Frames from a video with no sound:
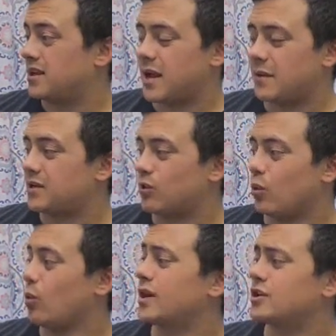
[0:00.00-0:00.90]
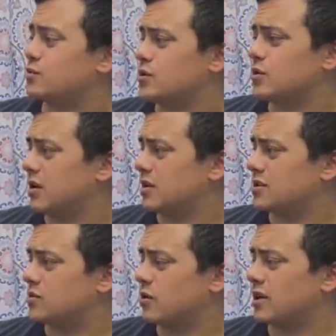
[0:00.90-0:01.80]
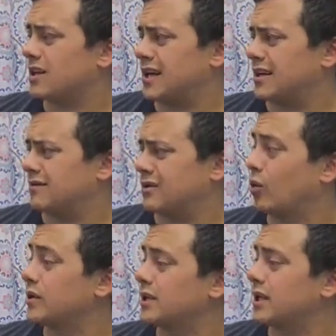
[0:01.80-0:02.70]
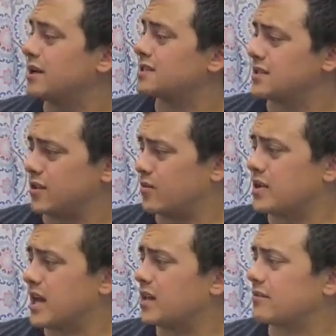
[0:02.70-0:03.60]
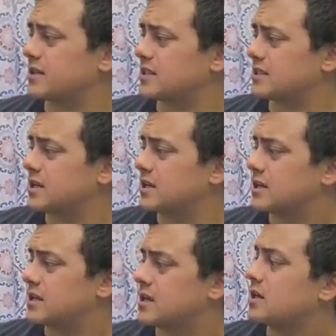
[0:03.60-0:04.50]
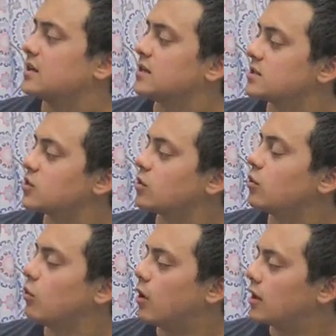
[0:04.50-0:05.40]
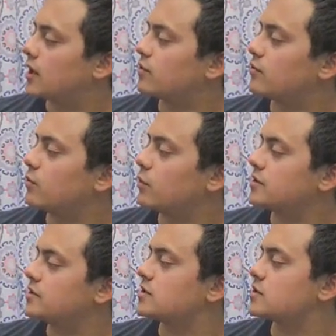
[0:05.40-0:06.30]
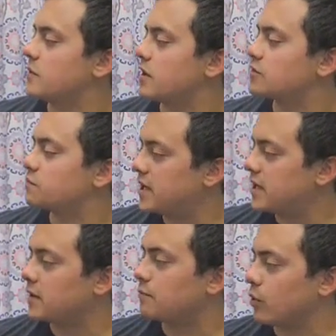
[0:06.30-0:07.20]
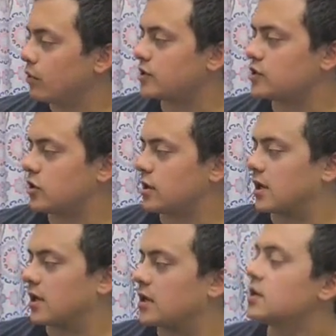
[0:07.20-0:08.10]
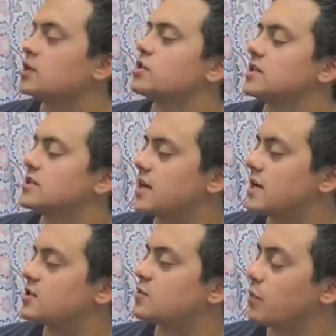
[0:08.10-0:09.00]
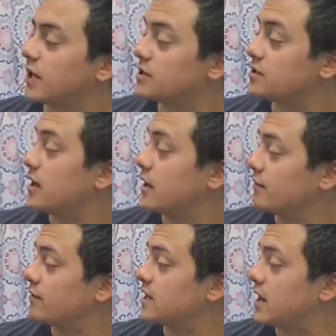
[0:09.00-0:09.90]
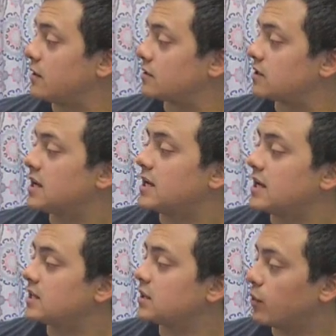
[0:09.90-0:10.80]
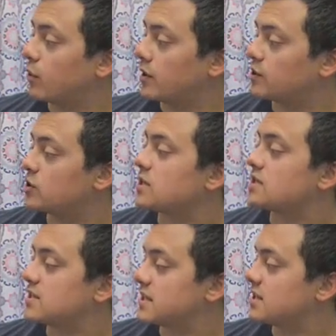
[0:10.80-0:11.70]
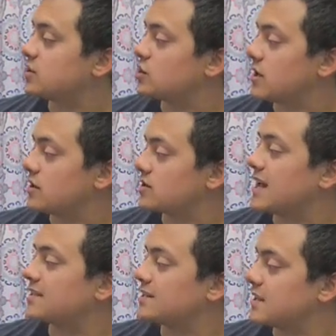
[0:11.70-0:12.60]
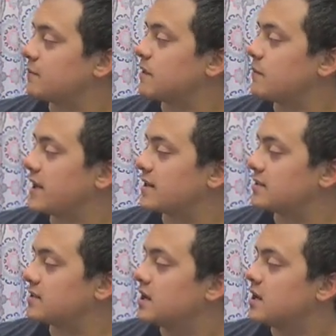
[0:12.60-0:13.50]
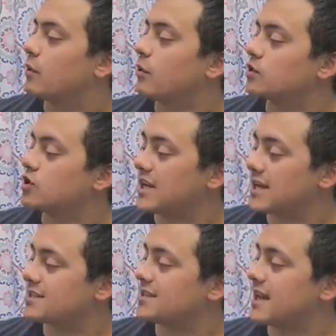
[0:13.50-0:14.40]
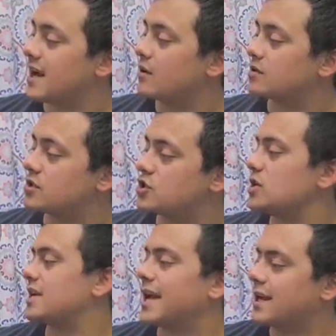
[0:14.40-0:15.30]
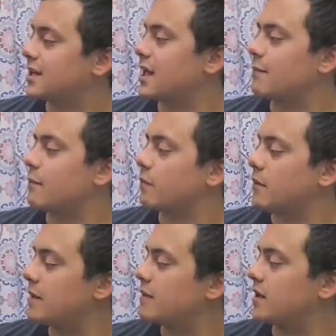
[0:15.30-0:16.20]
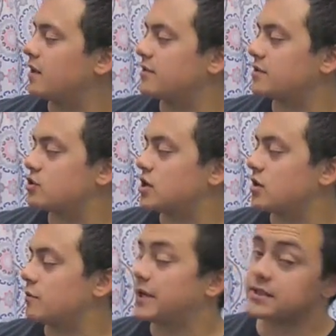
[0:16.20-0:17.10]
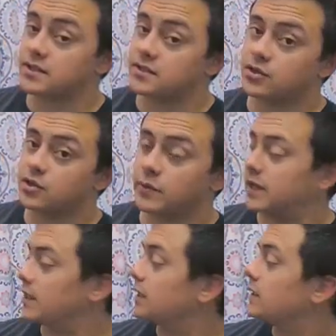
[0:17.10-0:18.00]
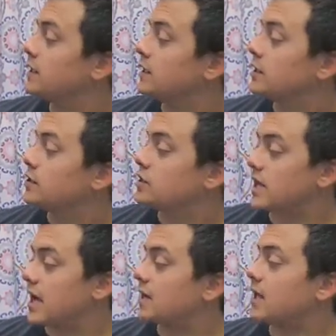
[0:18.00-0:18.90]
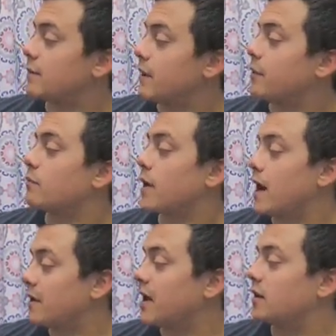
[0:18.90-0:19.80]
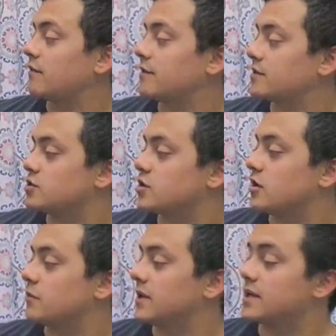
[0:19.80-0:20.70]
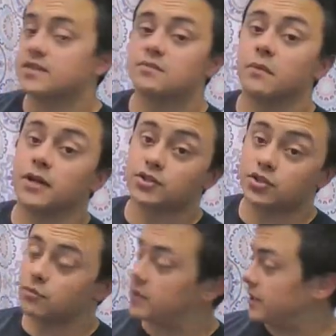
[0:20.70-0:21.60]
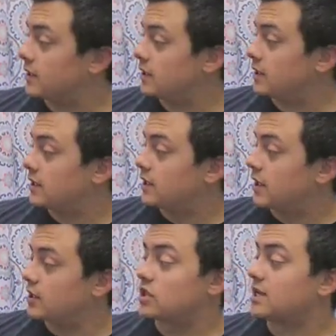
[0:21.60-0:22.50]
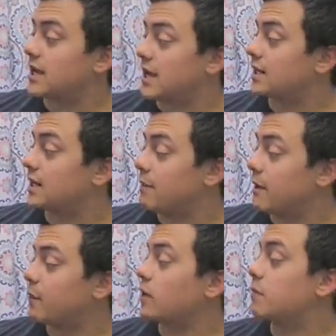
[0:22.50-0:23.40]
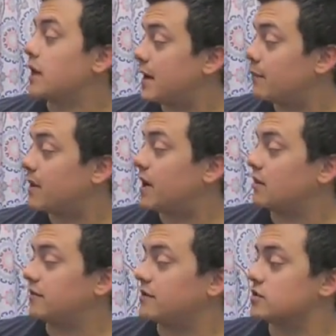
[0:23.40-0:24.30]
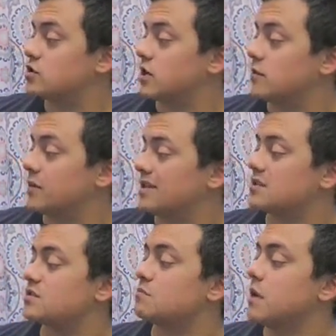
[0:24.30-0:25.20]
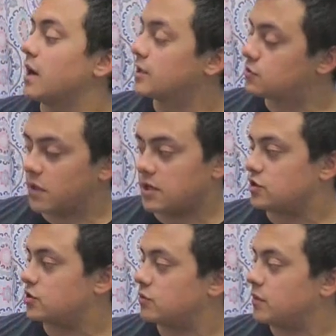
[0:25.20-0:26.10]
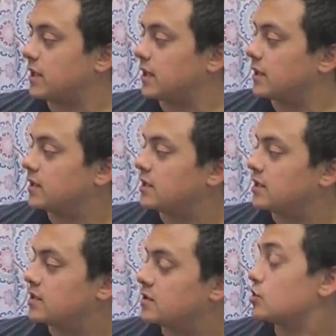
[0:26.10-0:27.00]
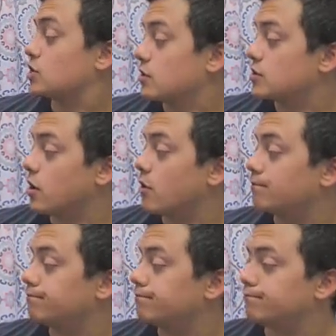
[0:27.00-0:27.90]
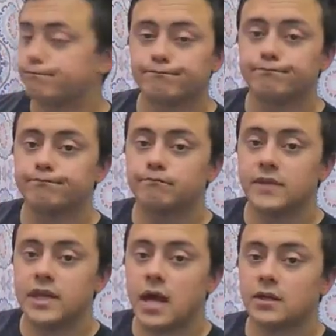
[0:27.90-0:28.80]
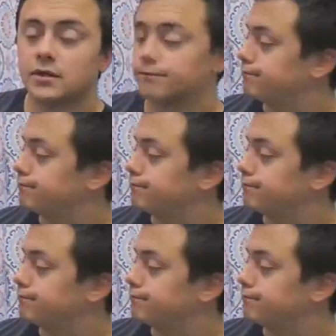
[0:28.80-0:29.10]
I mean, what else would you call a story like Goldilocks and the 3 Elephants? This girl walking through the woods smells peanut porridge cooking. She decides to break into the elephant's house, eat the porridge, sit in the chairs, and sleep in the beds. But when she gets in the house, she can't climb up on baby elephant's chair because it's too big. She can't climb up on Mama Elephant's chair because it's much too big. And she can't climb up on Papa Elephant's chair because it's much, much too big. So she goes home. The end.